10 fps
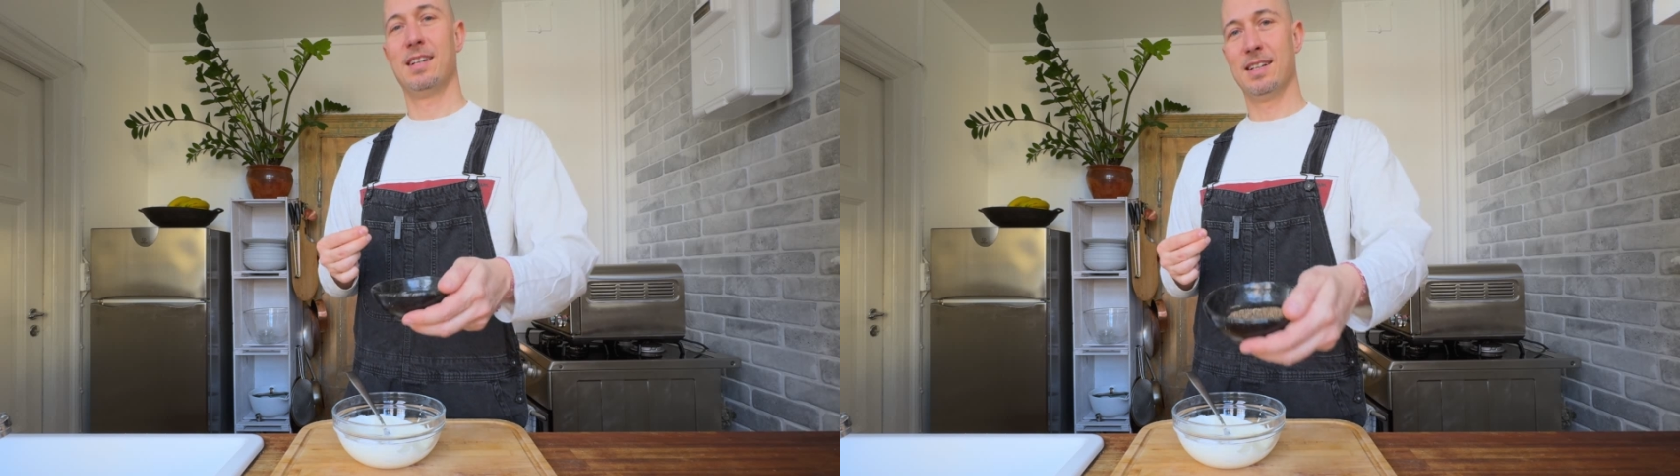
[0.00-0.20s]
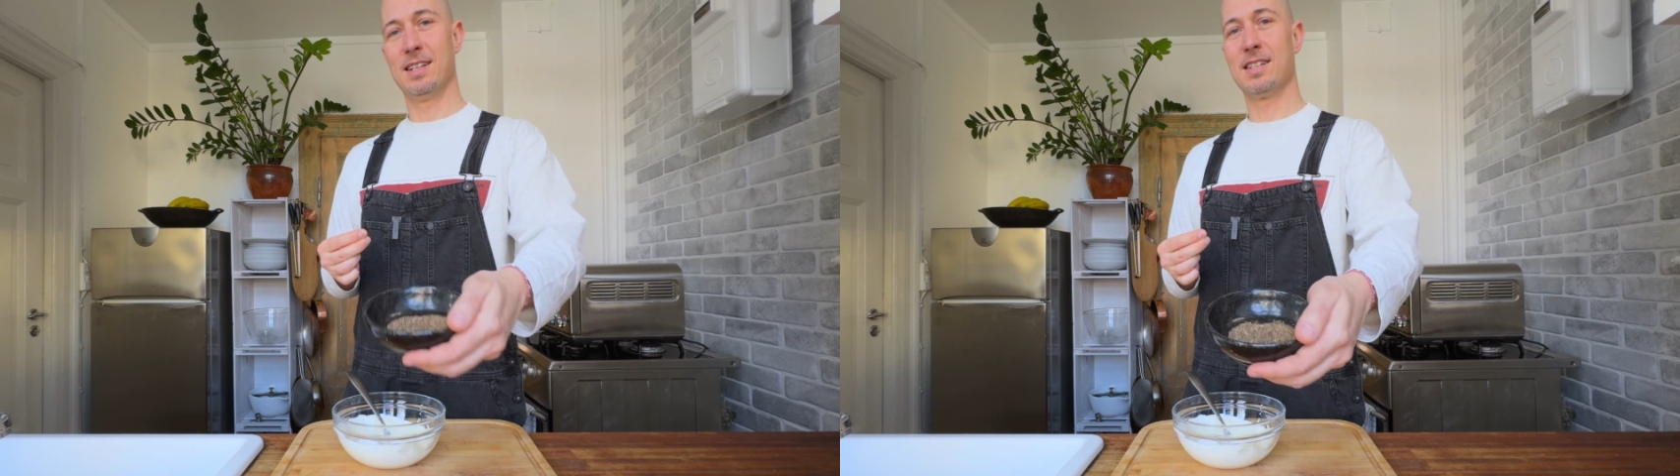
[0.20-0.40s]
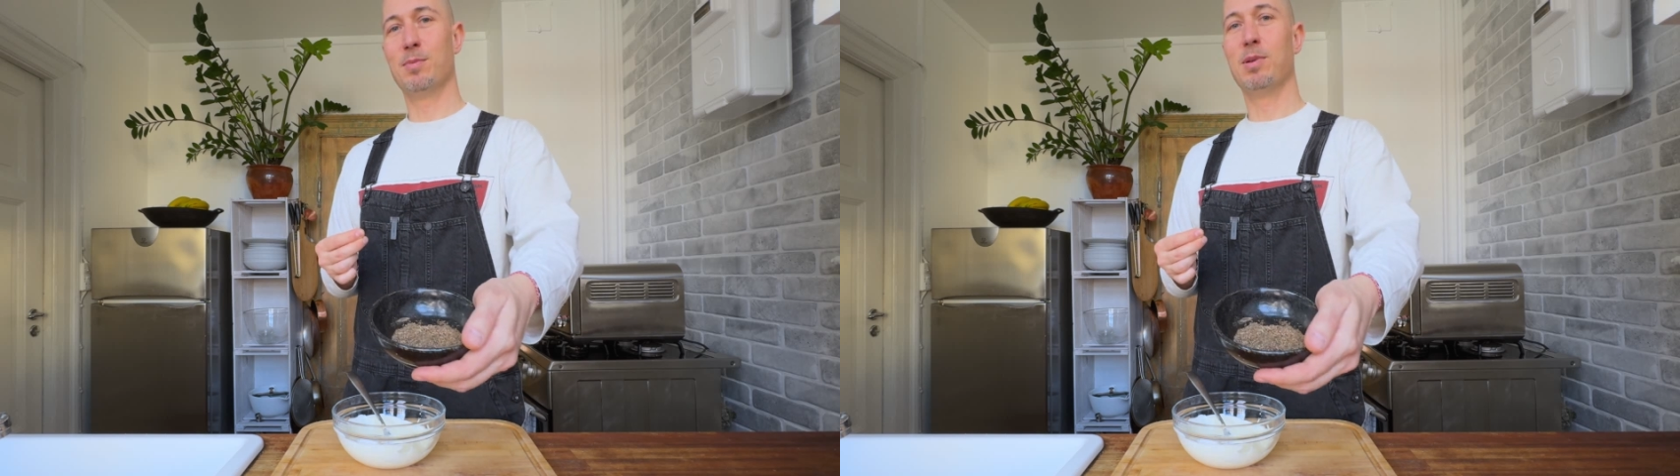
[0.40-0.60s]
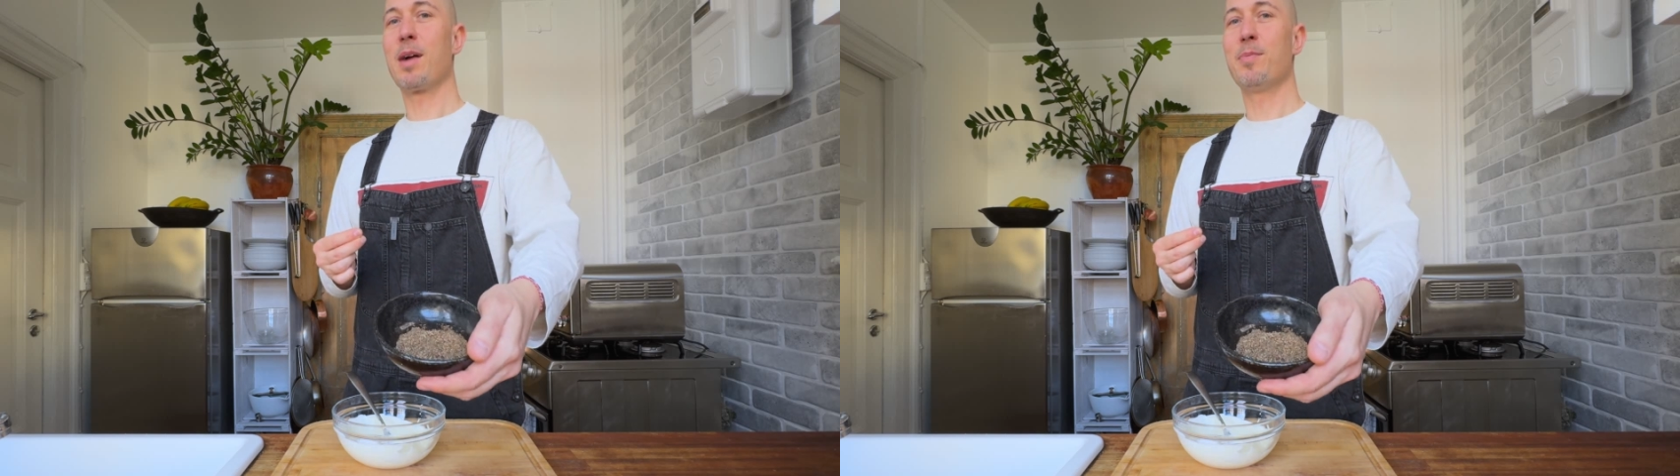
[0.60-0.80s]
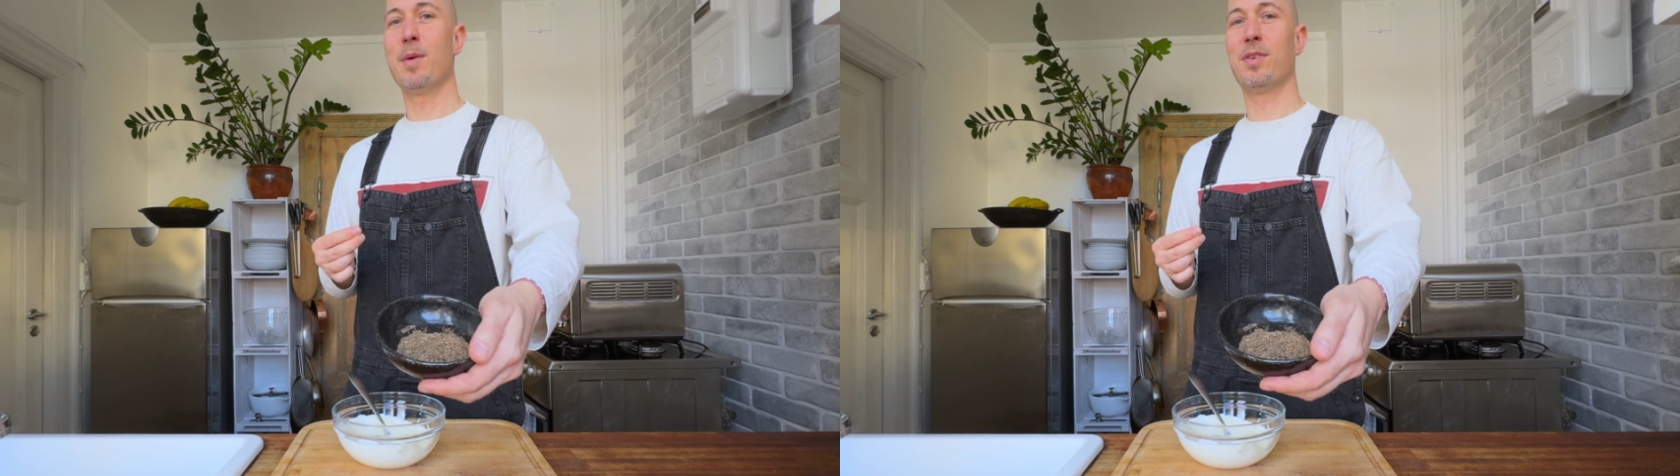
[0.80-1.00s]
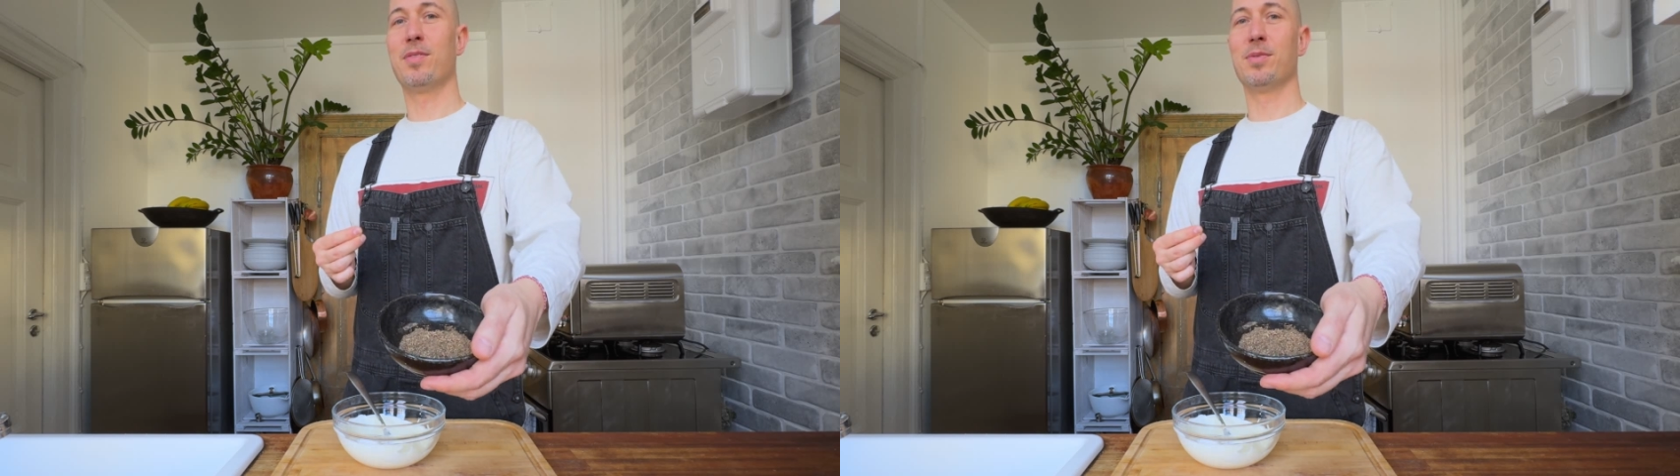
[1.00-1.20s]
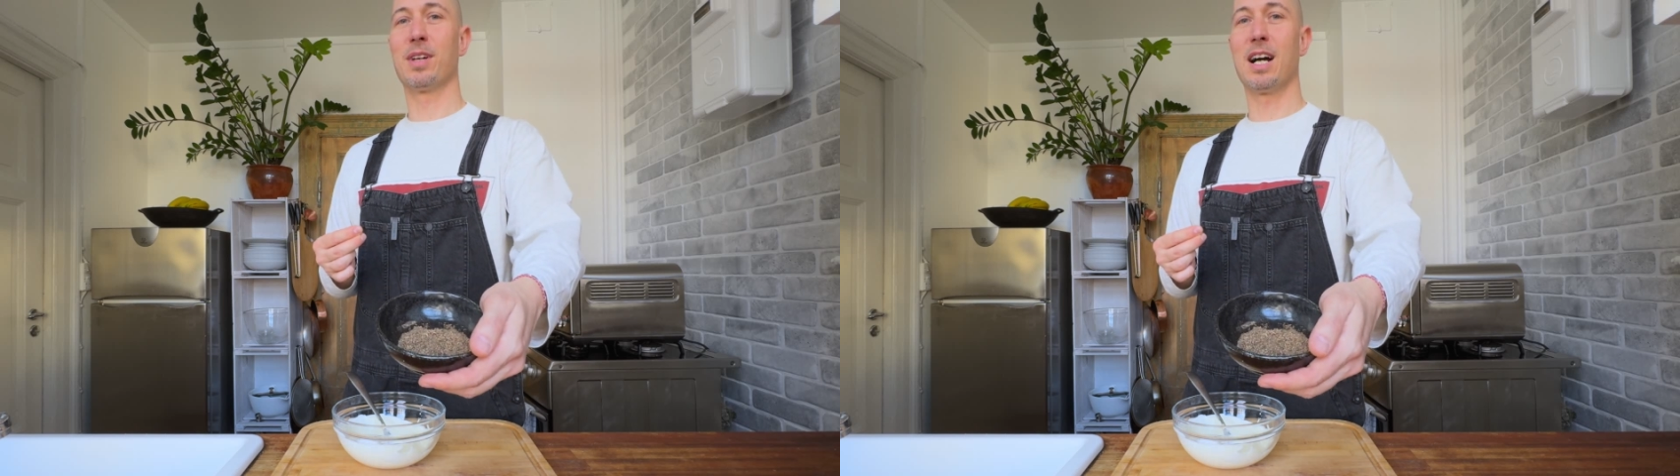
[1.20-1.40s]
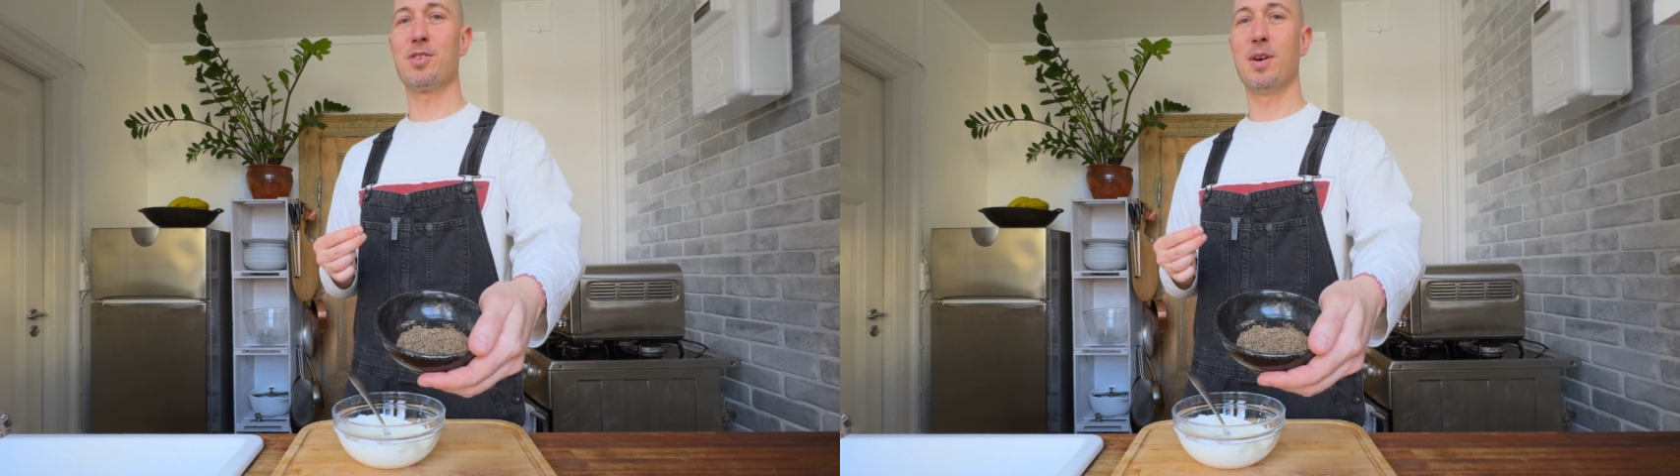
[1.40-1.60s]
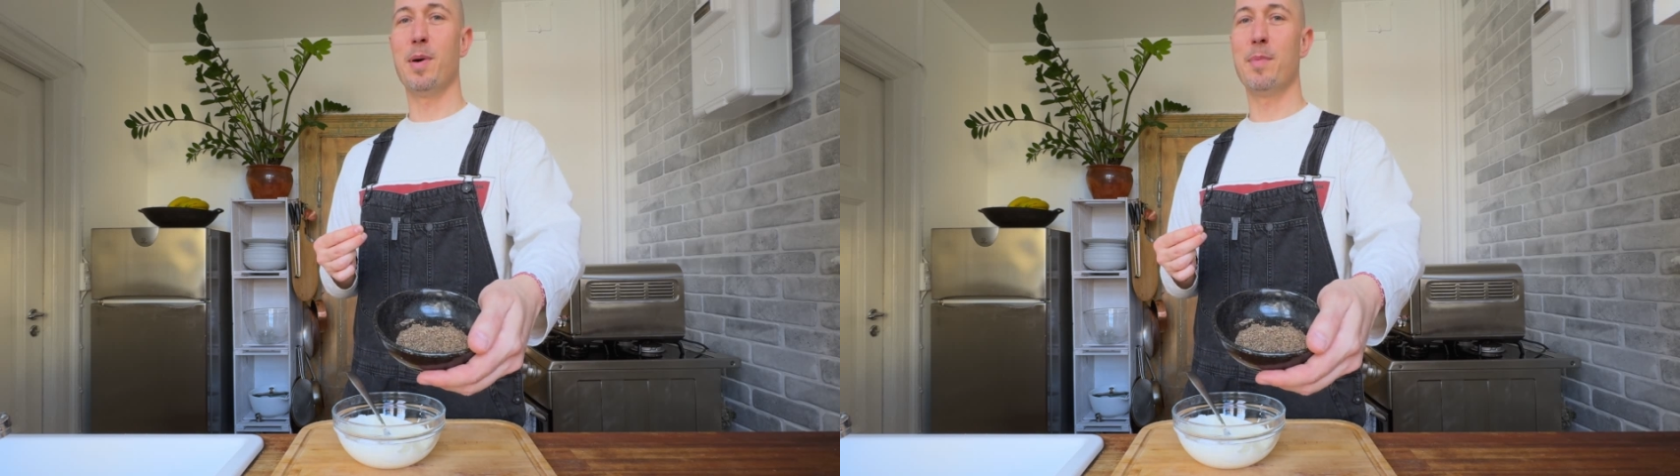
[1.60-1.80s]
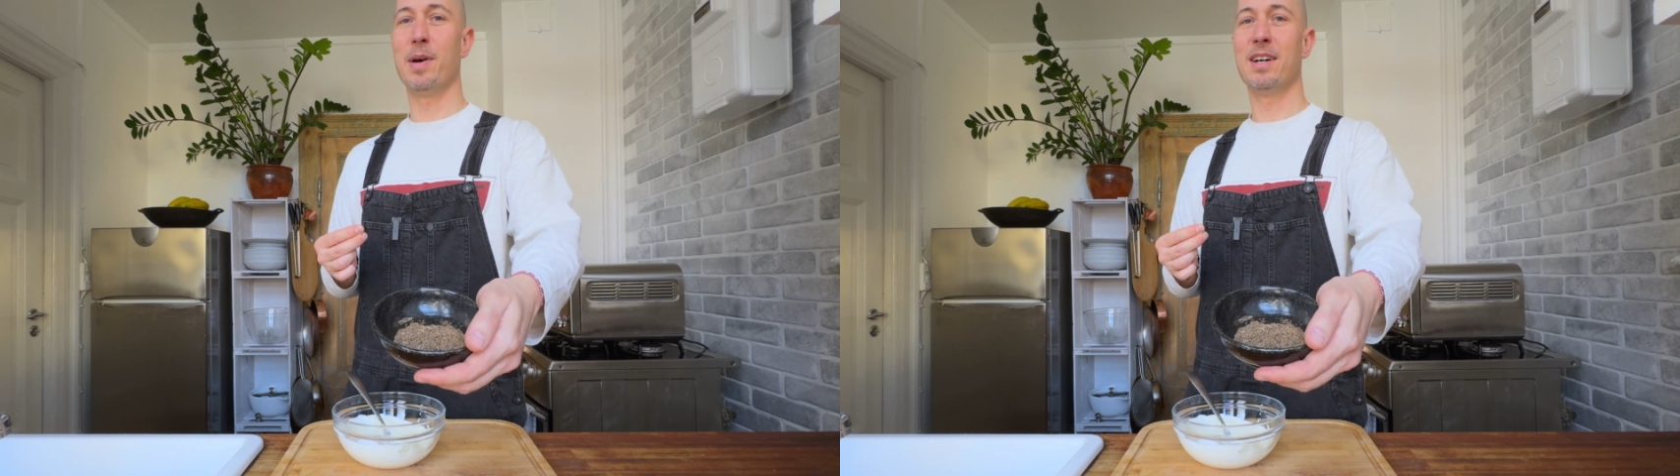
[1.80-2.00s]
This is the black pepper from the cacio e
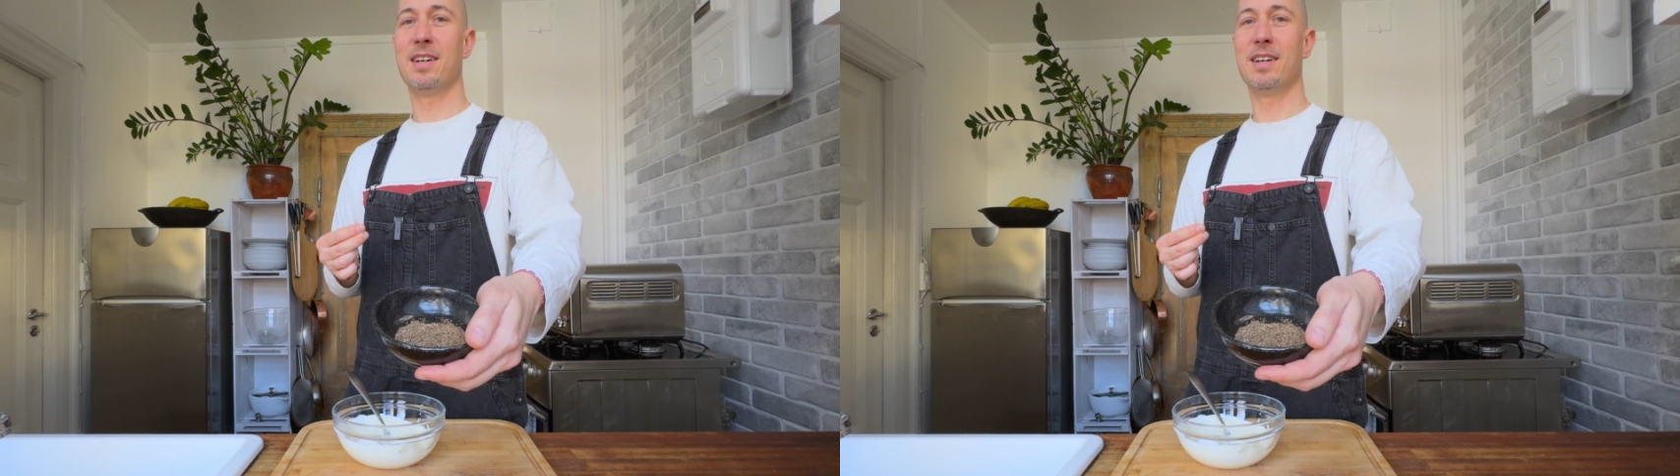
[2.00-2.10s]
pepe.